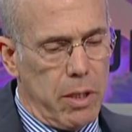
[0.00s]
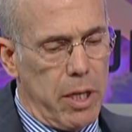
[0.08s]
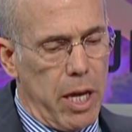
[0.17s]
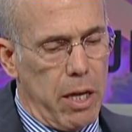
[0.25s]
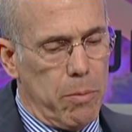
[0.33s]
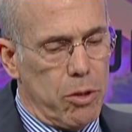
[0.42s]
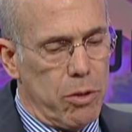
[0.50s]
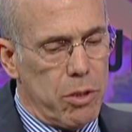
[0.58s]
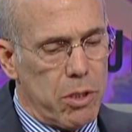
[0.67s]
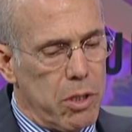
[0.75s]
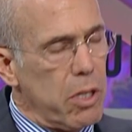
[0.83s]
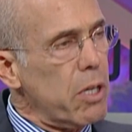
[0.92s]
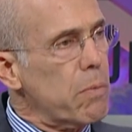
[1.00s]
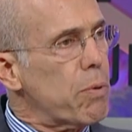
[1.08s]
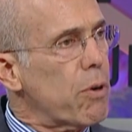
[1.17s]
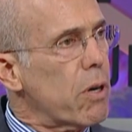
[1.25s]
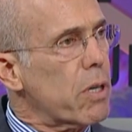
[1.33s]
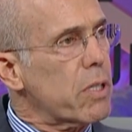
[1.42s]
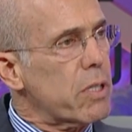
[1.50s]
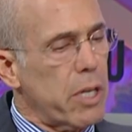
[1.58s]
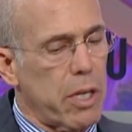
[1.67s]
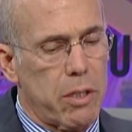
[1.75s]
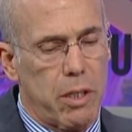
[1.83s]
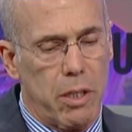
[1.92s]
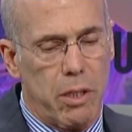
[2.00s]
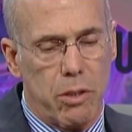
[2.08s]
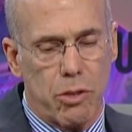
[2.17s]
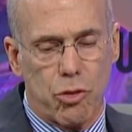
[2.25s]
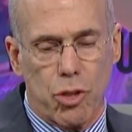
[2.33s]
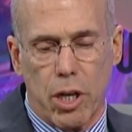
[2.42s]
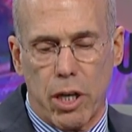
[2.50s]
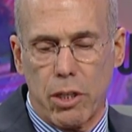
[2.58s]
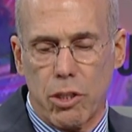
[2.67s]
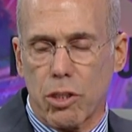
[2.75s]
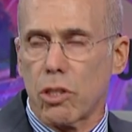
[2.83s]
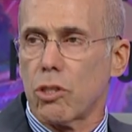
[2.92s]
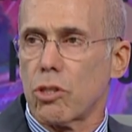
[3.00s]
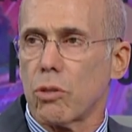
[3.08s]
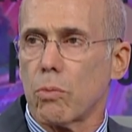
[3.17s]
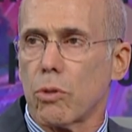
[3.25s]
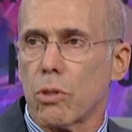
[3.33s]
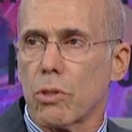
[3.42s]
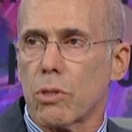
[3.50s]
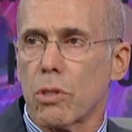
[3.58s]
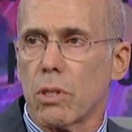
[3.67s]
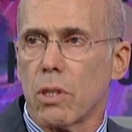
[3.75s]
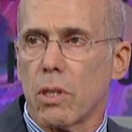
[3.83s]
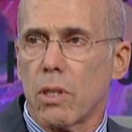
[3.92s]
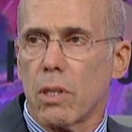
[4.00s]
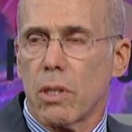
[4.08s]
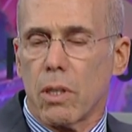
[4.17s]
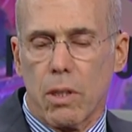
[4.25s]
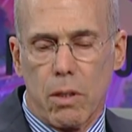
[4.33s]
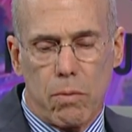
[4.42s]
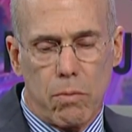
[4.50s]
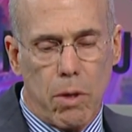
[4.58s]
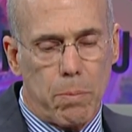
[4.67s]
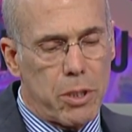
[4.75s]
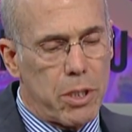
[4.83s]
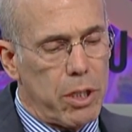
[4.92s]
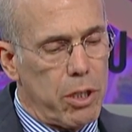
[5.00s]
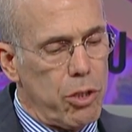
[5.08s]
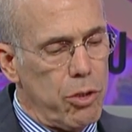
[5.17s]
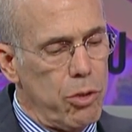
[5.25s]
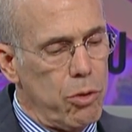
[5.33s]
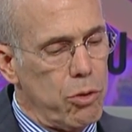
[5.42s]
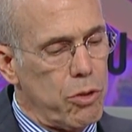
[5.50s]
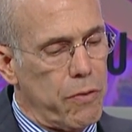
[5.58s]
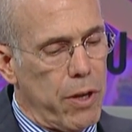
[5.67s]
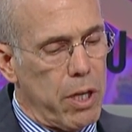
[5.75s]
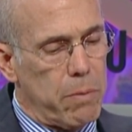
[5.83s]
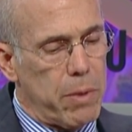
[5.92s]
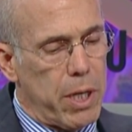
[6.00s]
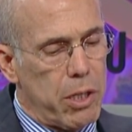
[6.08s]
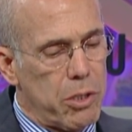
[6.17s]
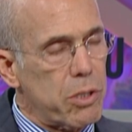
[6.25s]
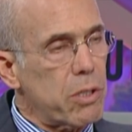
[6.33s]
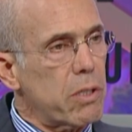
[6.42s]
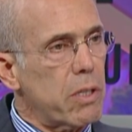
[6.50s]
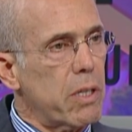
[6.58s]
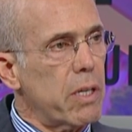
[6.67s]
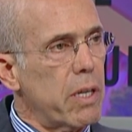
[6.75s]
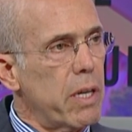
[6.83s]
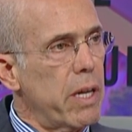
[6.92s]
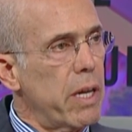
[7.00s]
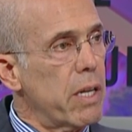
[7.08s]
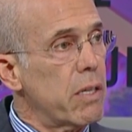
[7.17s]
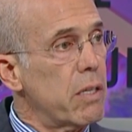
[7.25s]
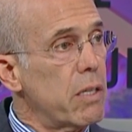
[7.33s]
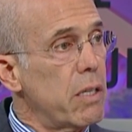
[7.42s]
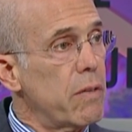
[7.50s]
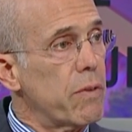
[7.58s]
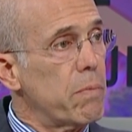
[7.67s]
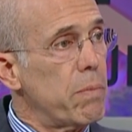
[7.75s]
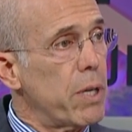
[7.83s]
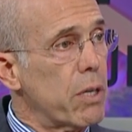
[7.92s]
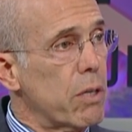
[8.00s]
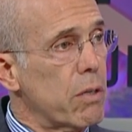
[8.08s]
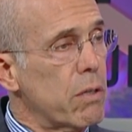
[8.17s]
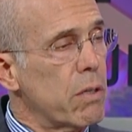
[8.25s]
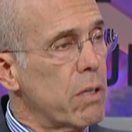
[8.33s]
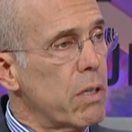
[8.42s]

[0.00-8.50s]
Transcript: gamers and theme park attendees, Chinese consumers represent a huge fan base and even bigger